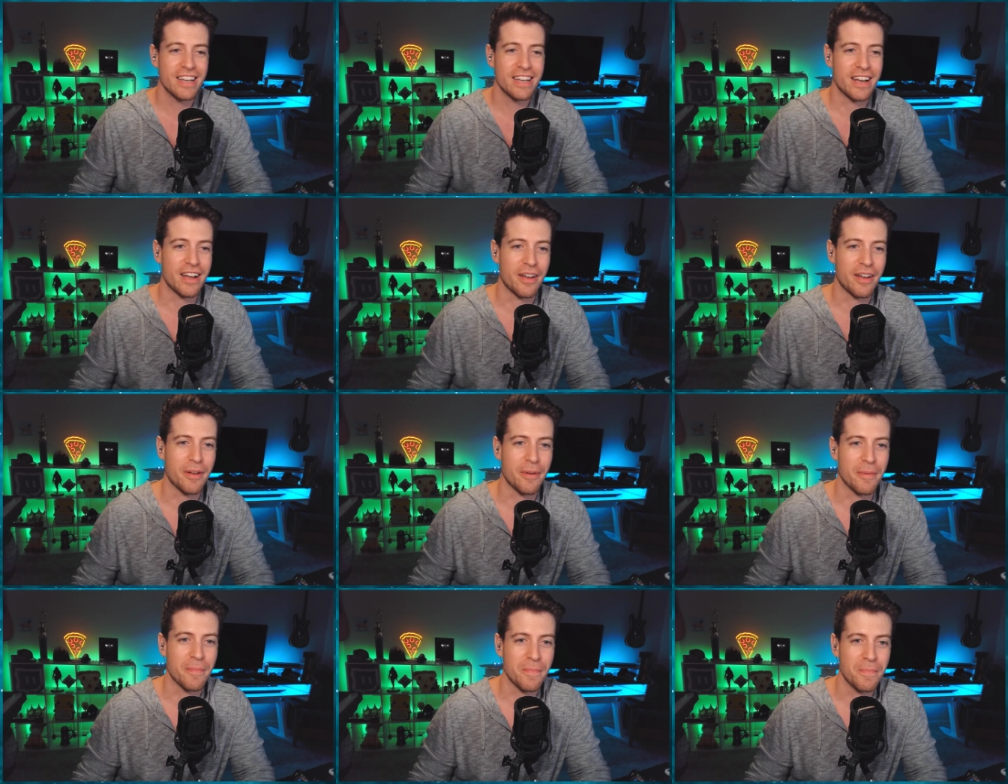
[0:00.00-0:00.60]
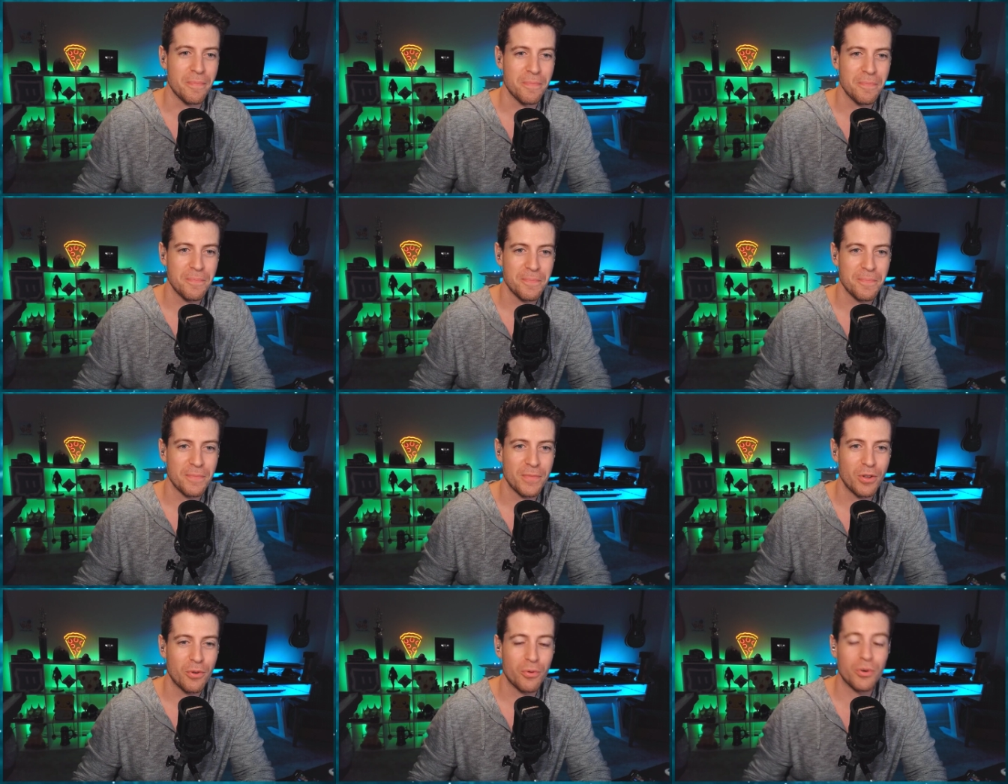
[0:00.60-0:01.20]

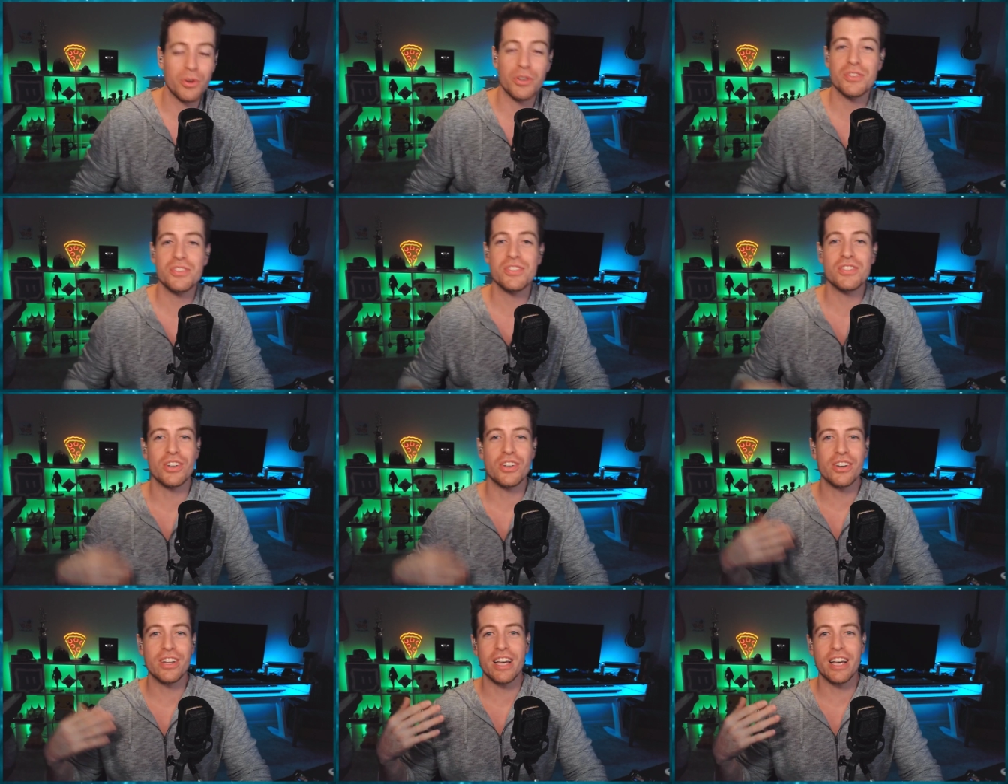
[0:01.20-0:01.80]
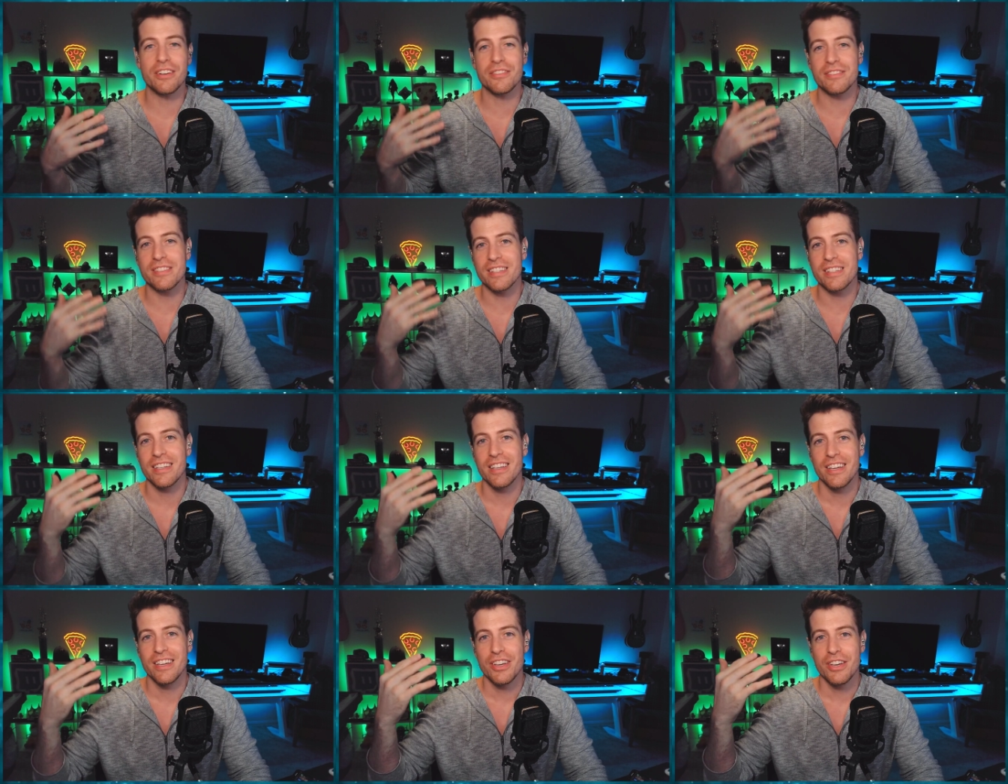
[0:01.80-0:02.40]
We're going to start out